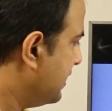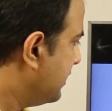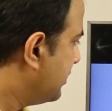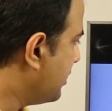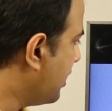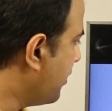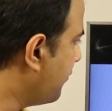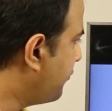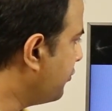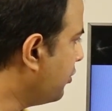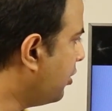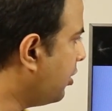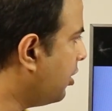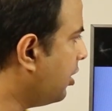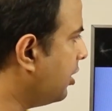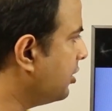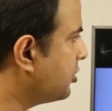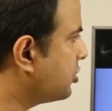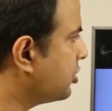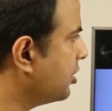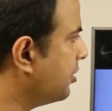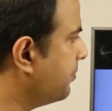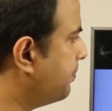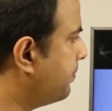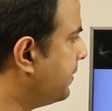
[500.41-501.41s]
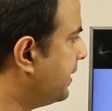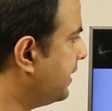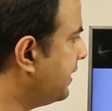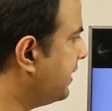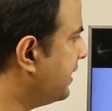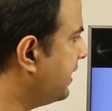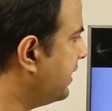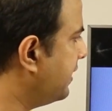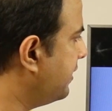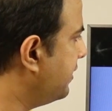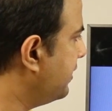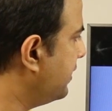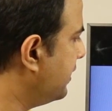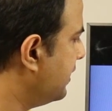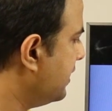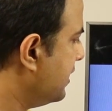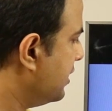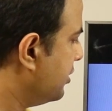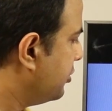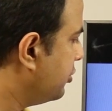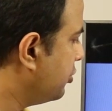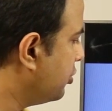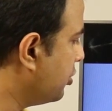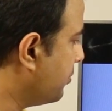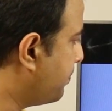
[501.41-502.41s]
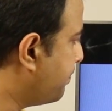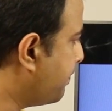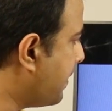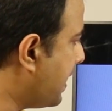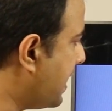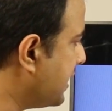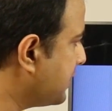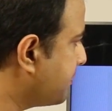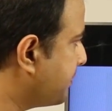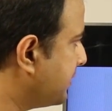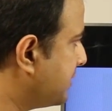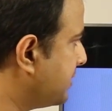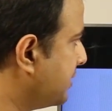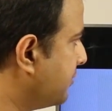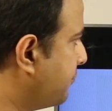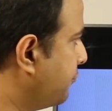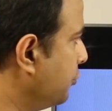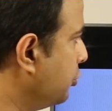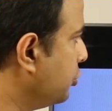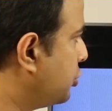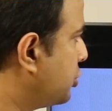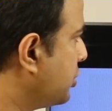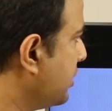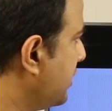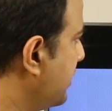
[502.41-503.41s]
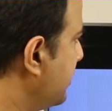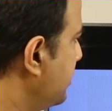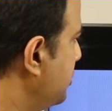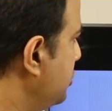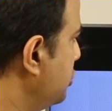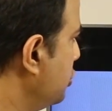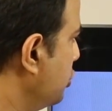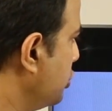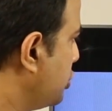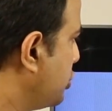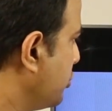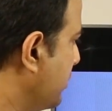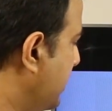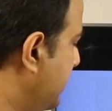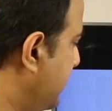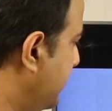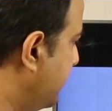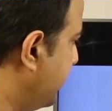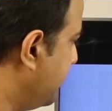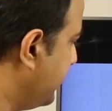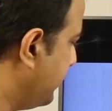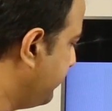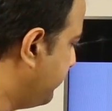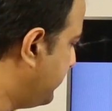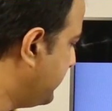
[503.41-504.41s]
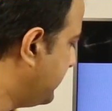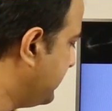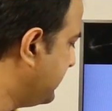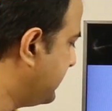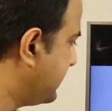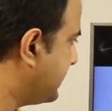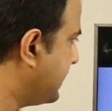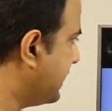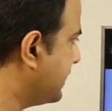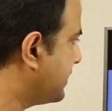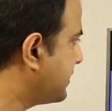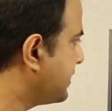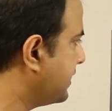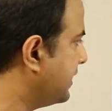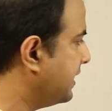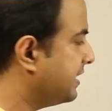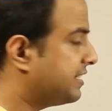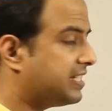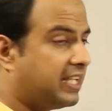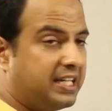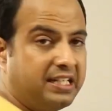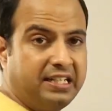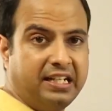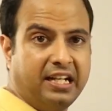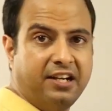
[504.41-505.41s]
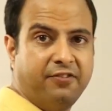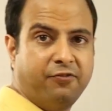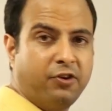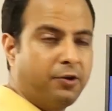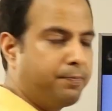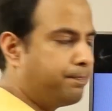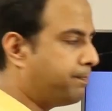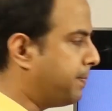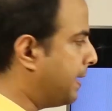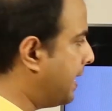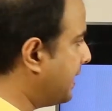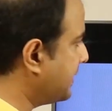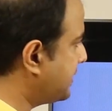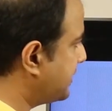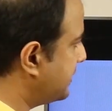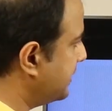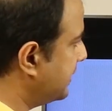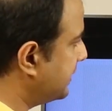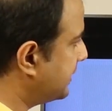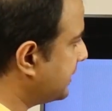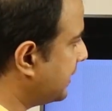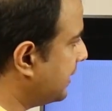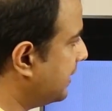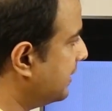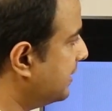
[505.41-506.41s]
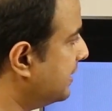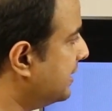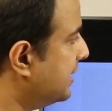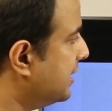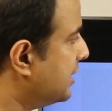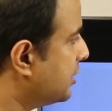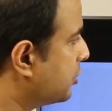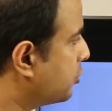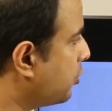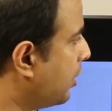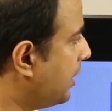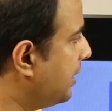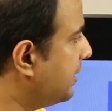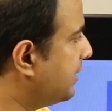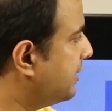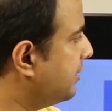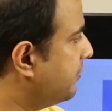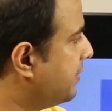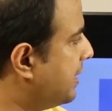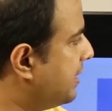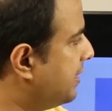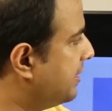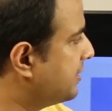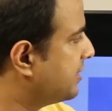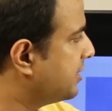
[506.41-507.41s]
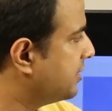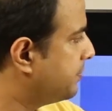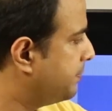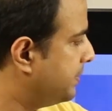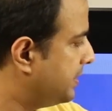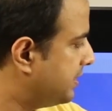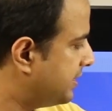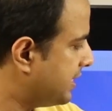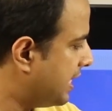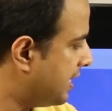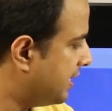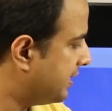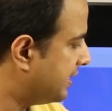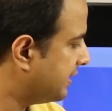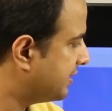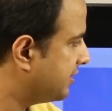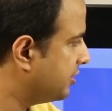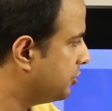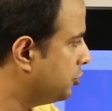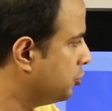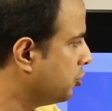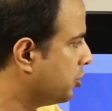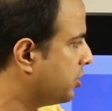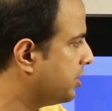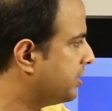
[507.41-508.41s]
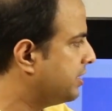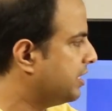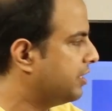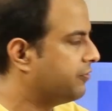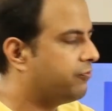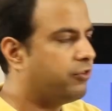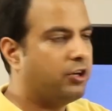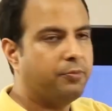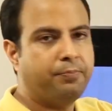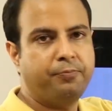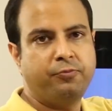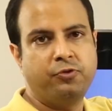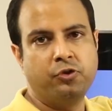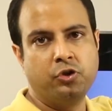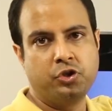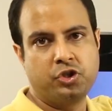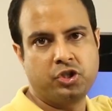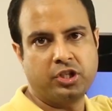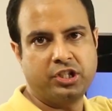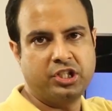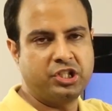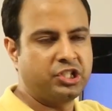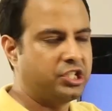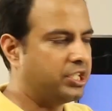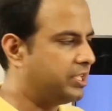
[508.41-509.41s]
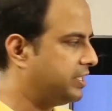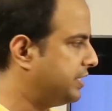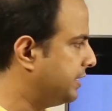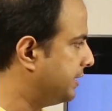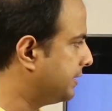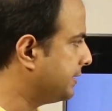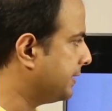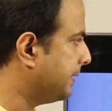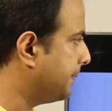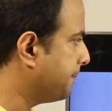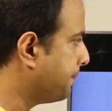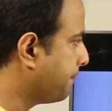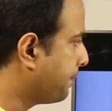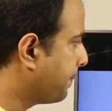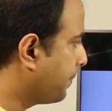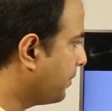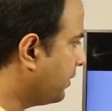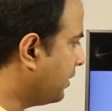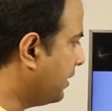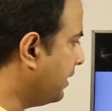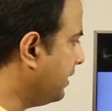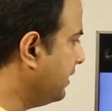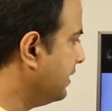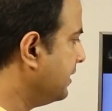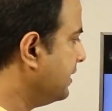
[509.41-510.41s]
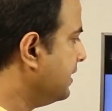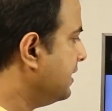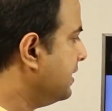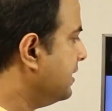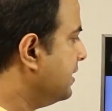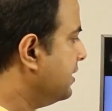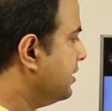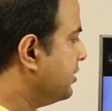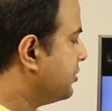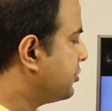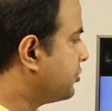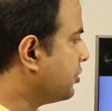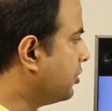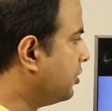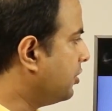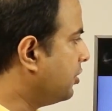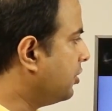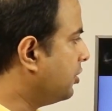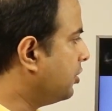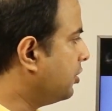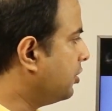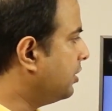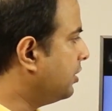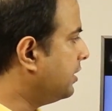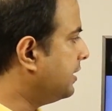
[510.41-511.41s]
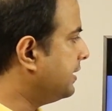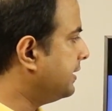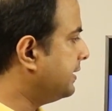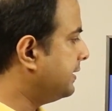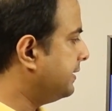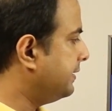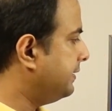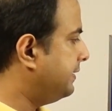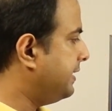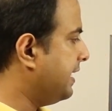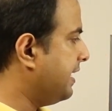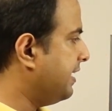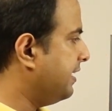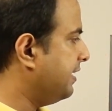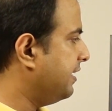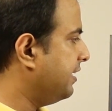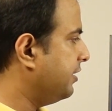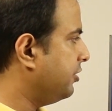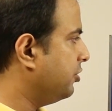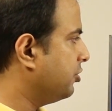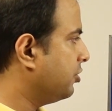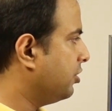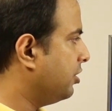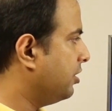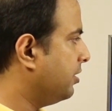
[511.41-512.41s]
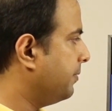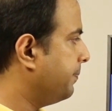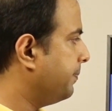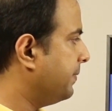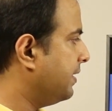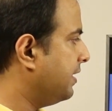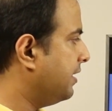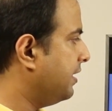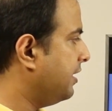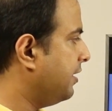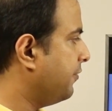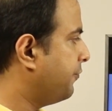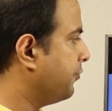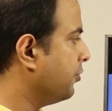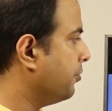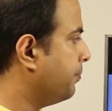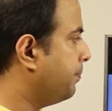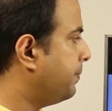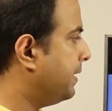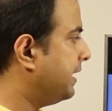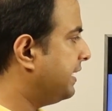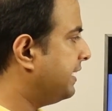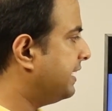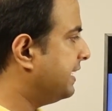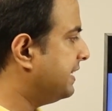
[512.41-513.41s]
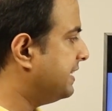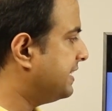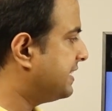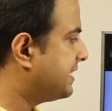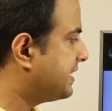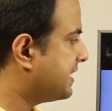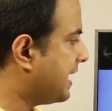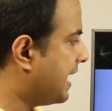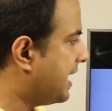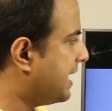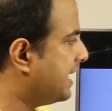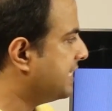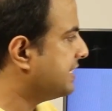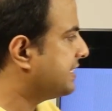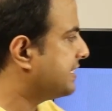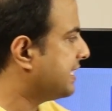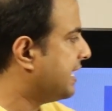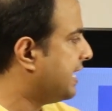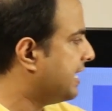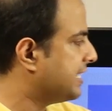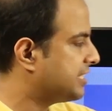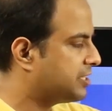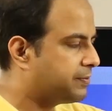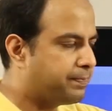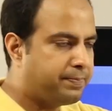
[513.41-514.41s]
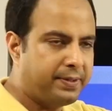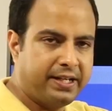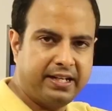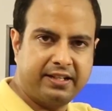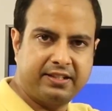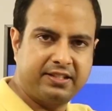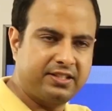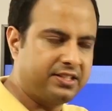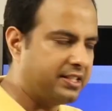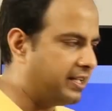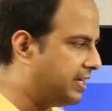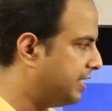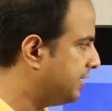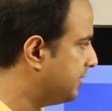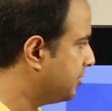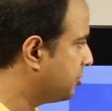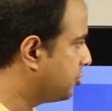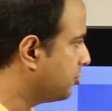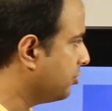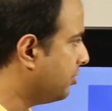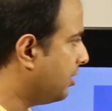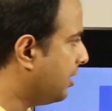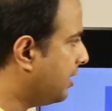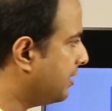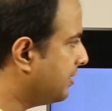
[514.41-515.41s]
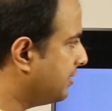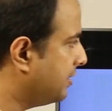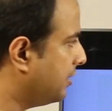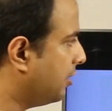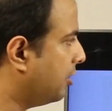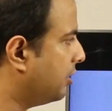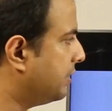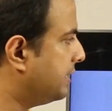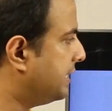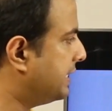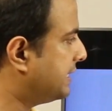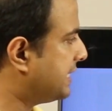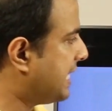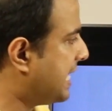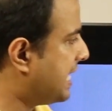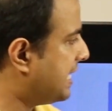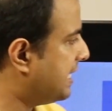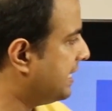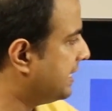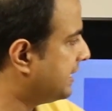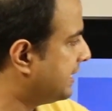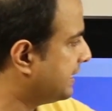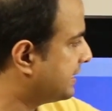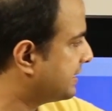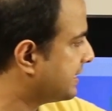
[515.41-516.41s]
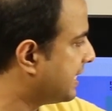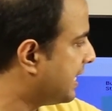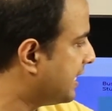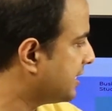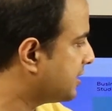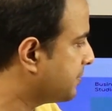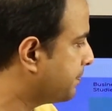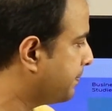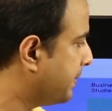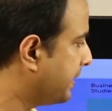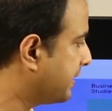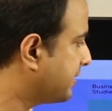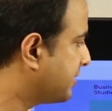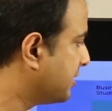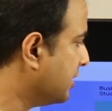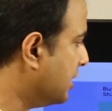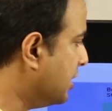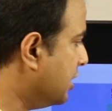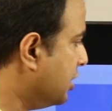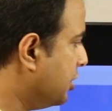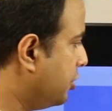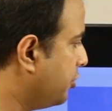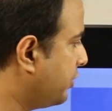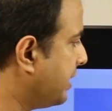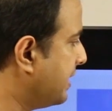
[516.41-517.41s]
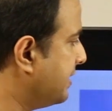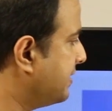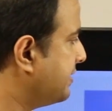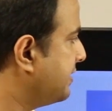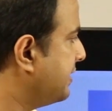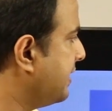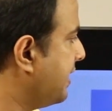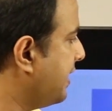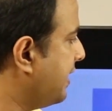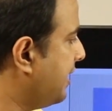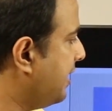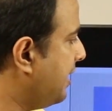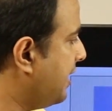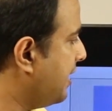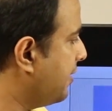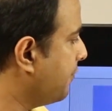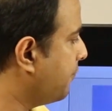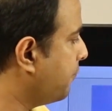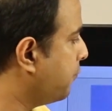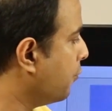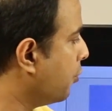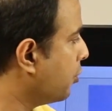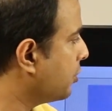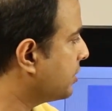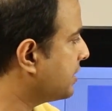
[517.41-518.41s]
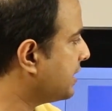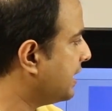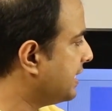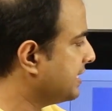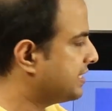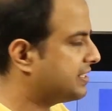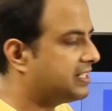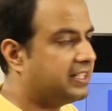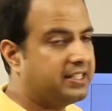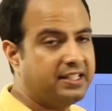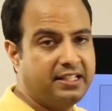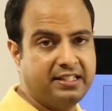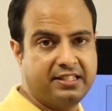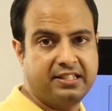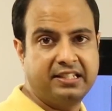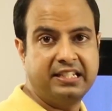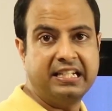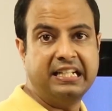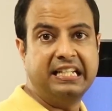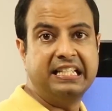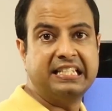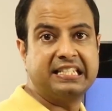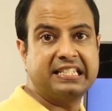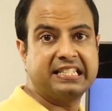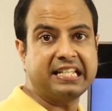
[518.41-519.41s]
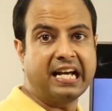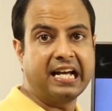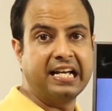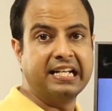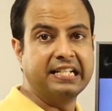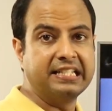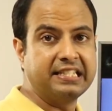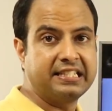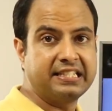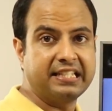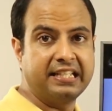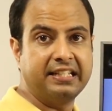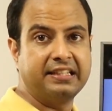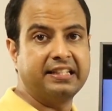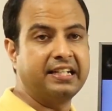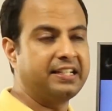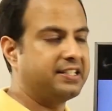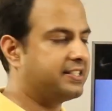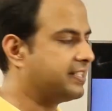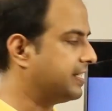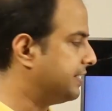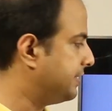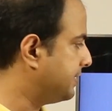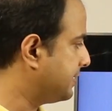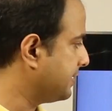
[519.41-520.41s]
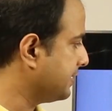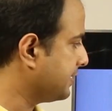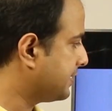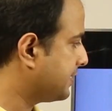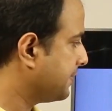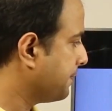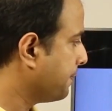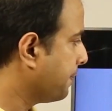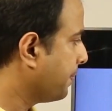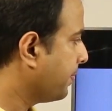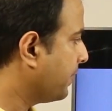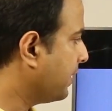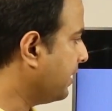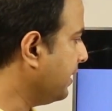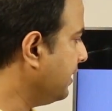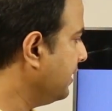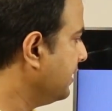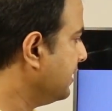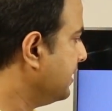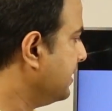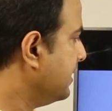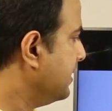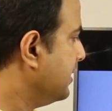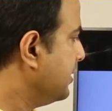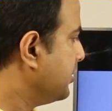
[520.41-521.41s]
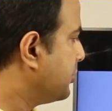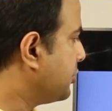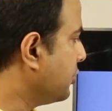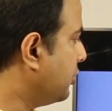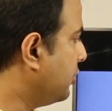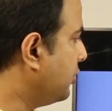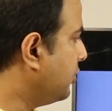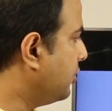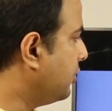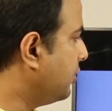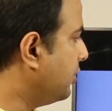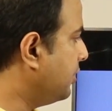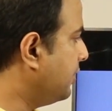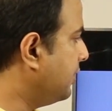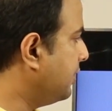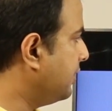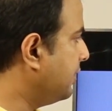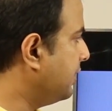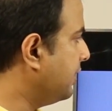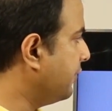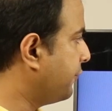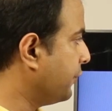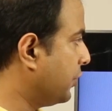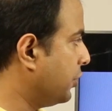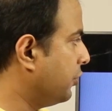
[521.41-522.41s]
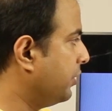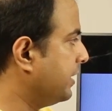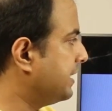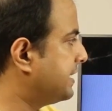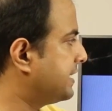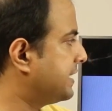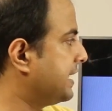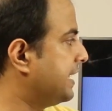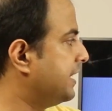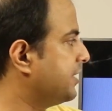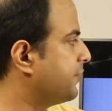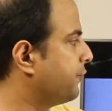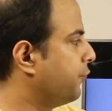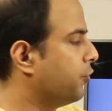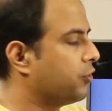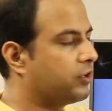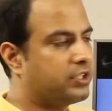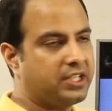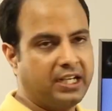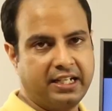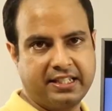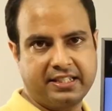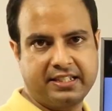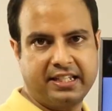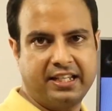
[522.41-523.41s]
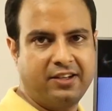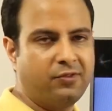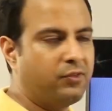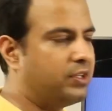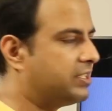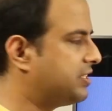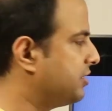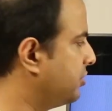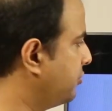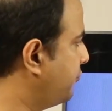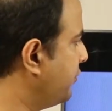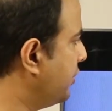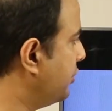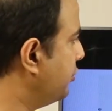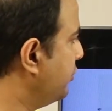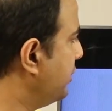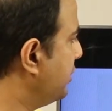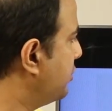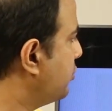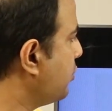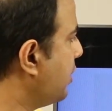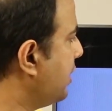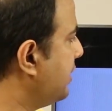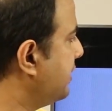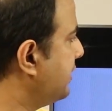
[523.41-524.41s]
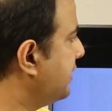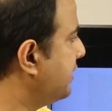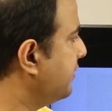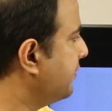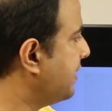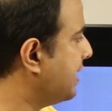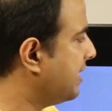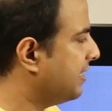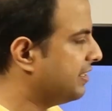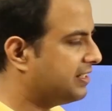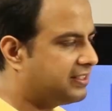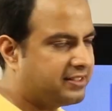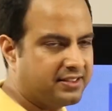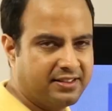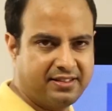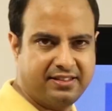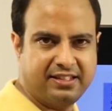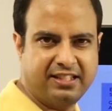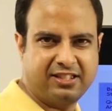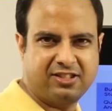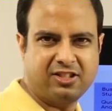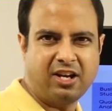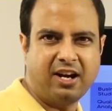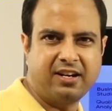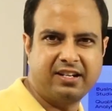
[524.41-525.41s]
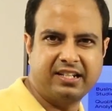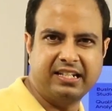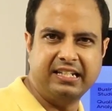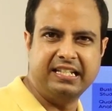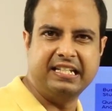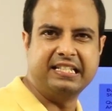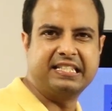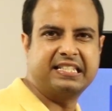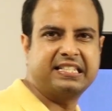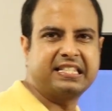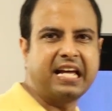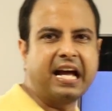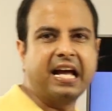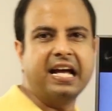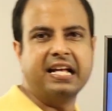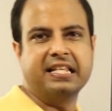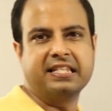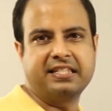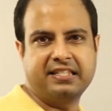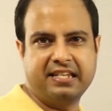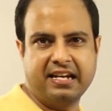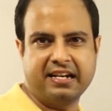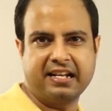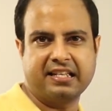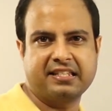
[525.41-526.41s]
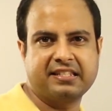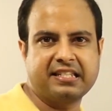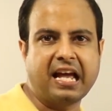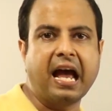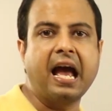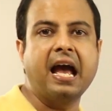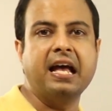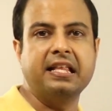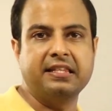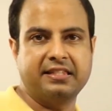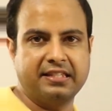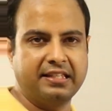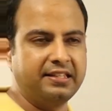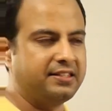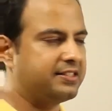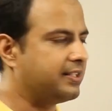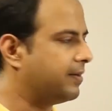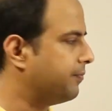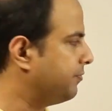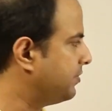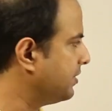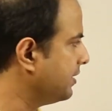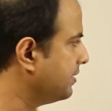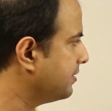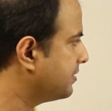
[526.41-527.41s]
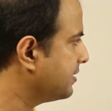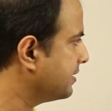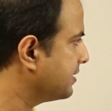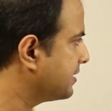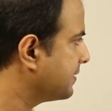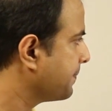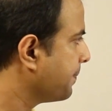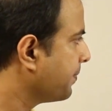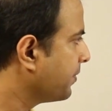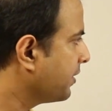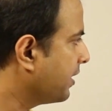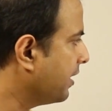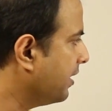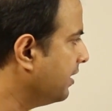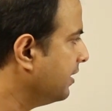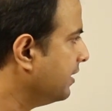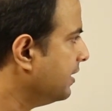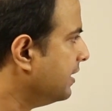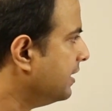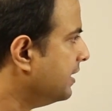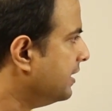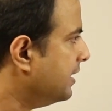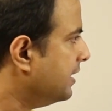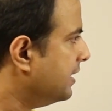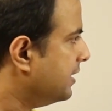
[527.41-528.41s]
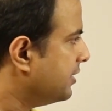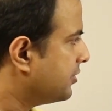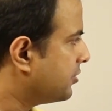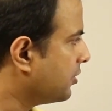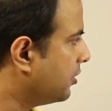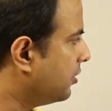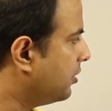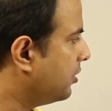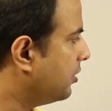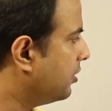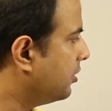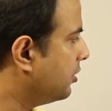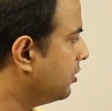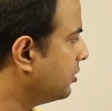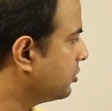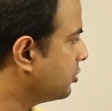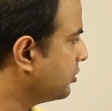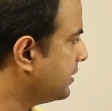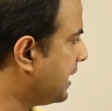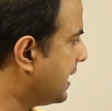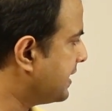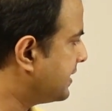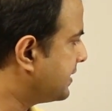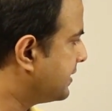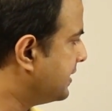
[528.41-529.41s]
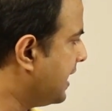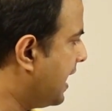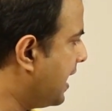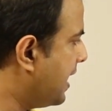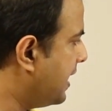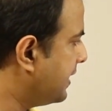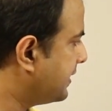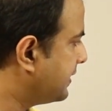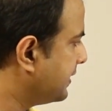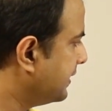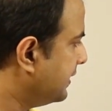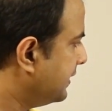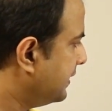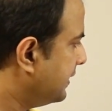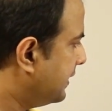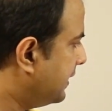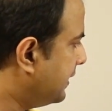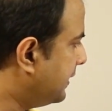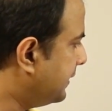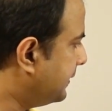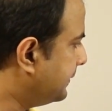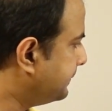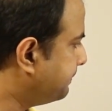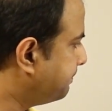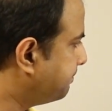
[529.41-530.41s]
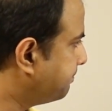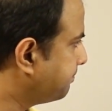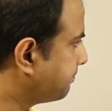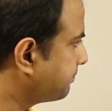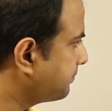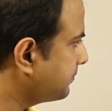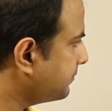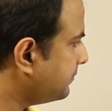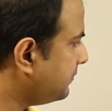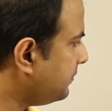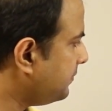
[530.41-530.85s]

Now, if you also bring in, you know, past, present, future, usually business case studies are done for past data. Qualitative analysis, business analytics is usually done for futuristic data okay so uh, then you know if you bring in science aspects and so on or data analytics aspects you can say hey forecasting is really science in that senses okay so uh, if you're doing sales forecasting versus if you're doing qualitative analysis it's not really science data science in some senses okay so so that's that um,